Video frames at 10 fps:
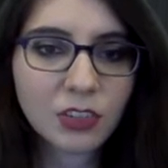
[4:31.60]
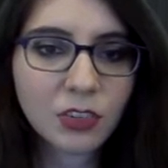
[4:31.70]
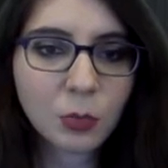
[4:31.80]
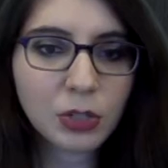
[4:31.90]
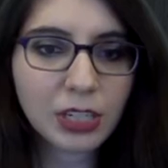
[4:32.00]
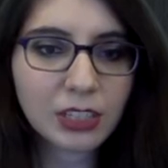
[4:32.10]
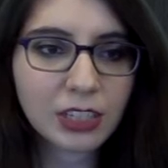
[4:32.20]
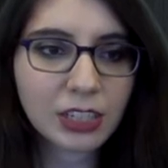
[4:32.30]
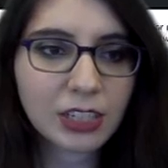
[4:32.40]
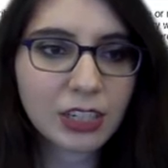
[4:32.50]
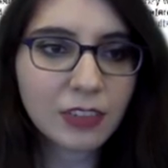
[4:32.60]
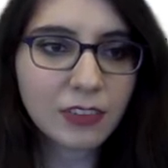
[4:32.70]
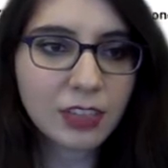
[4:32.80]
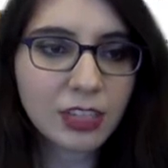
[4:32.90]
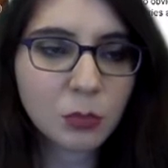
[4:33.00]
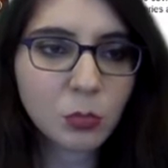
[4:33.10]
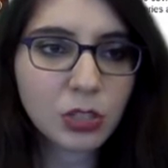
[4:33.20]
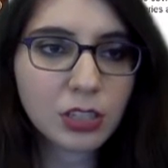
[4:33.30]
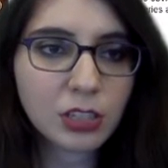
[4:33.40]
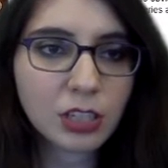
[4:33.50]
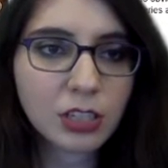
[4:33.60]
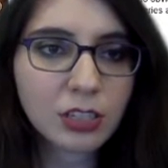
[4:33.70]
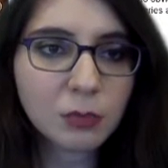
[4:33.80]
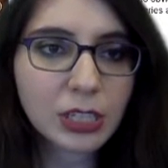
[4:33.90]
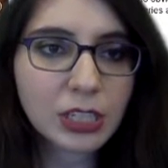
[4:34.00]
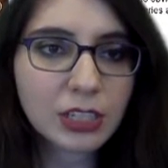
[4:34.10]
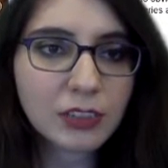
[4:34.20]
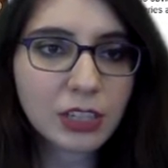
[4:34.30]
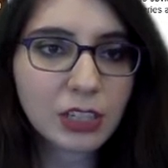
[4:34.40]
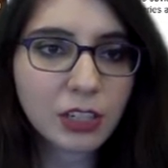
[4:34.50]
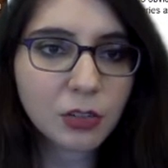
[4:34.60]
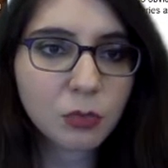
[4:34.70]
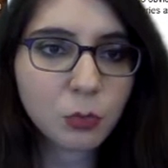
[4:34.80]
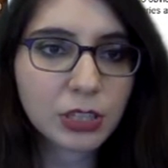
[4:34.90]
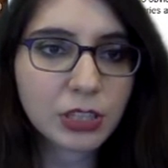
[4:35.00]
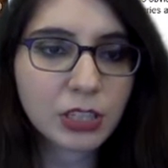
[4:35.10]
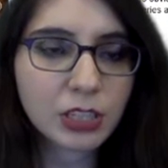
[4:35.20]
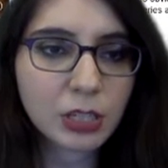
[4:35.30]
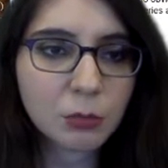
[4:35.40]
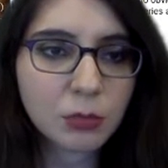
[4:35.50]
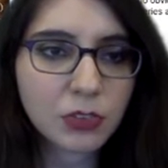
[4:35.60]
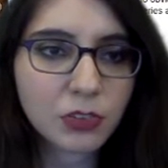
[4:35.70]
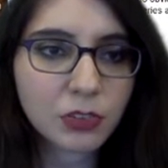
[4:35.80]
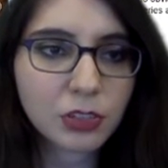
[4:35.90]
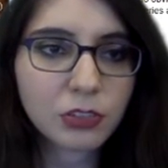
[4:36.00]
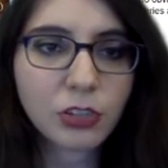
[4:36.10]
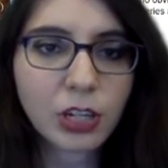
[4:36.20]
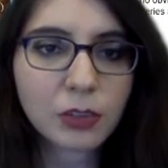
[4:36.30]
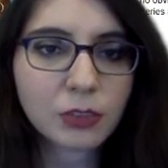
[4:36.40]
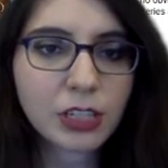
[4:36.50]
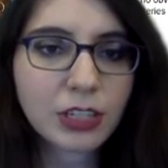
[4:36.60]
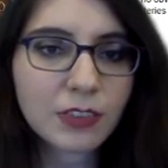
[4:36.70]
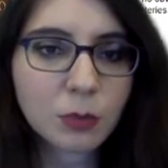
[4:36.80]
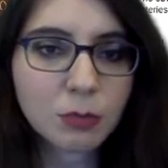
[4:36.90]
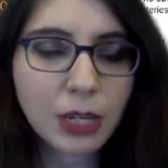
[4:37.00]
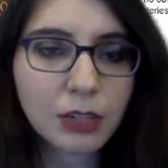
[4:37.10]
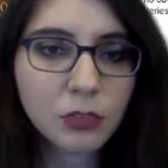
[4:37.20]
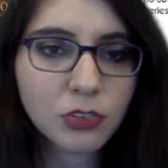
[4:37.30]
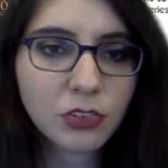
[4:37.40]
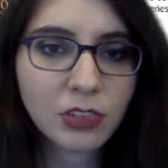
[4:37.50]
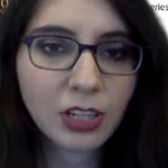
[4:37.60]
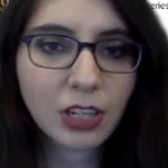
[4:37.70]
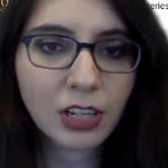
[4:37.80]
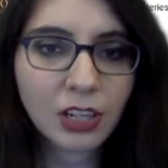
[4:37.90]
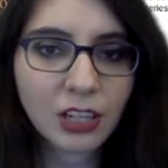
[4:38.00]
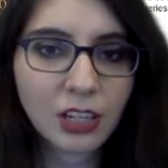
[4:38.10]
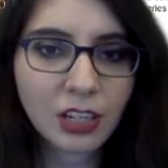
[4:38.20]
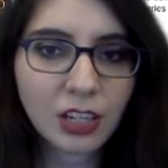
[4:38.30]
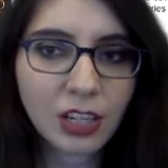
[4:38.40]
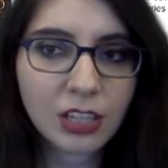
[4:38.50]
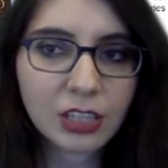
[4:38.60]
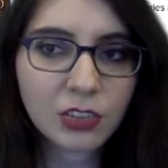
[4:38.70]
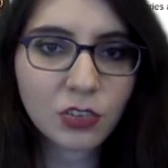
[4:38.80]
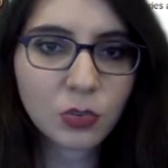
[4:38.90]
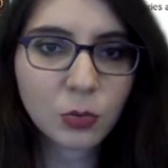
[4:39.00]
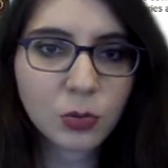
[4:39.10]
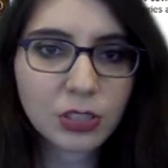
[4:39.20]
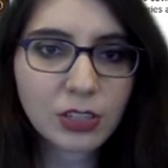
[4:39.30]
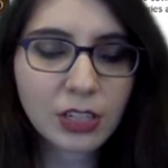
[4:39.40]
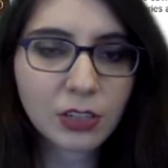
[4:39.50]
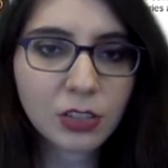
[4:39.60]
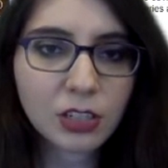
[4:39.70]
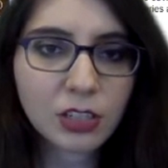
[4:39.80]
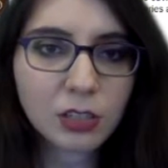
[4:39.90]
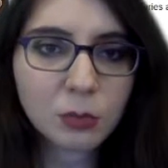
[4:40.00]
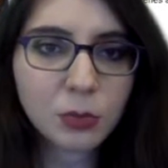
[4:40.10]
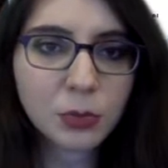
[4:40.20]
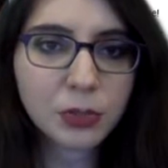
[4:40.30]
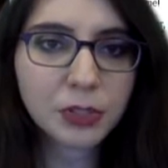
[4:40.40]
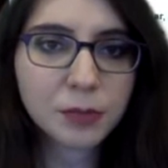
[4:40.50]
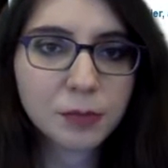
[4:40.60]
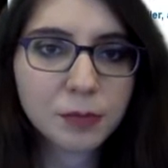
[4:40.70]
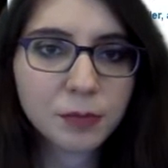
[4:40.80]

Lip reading: So when I click this, it will give me an idea of what the mystery genre is about. And then scrolling down a little more,